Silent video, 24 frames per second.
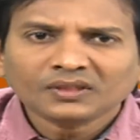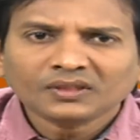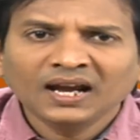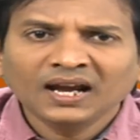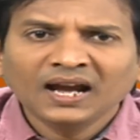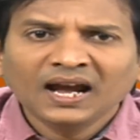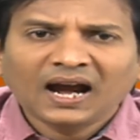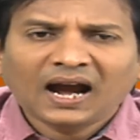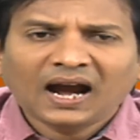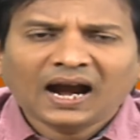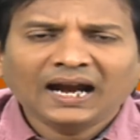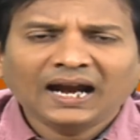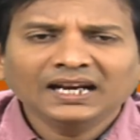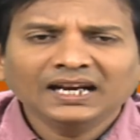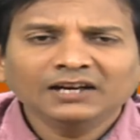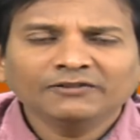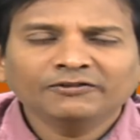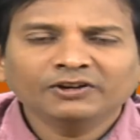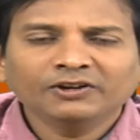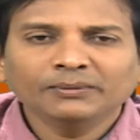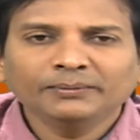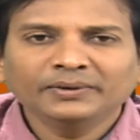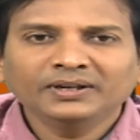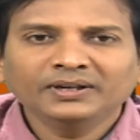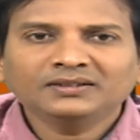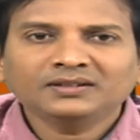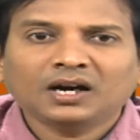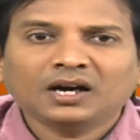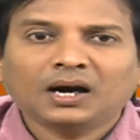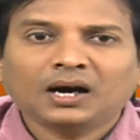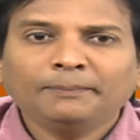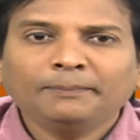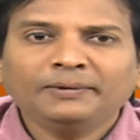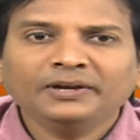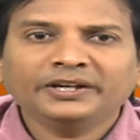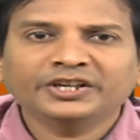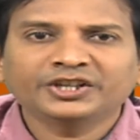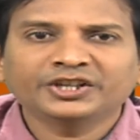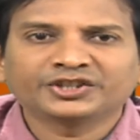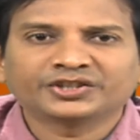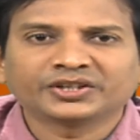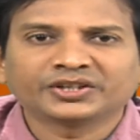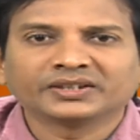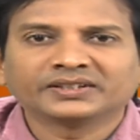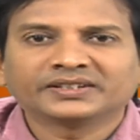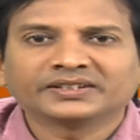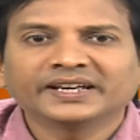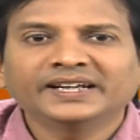High level means
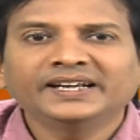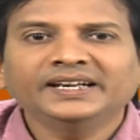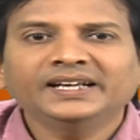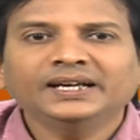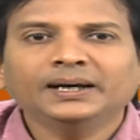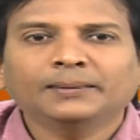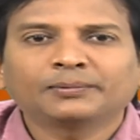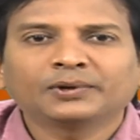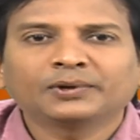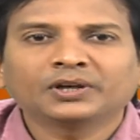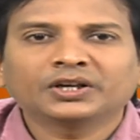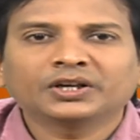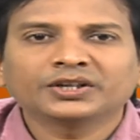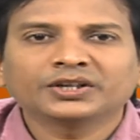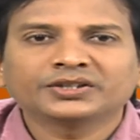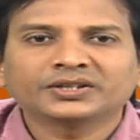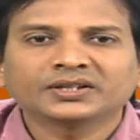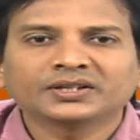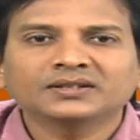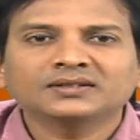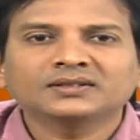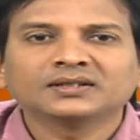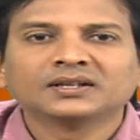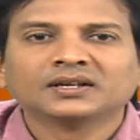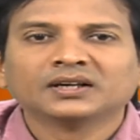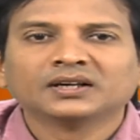applications. Any applications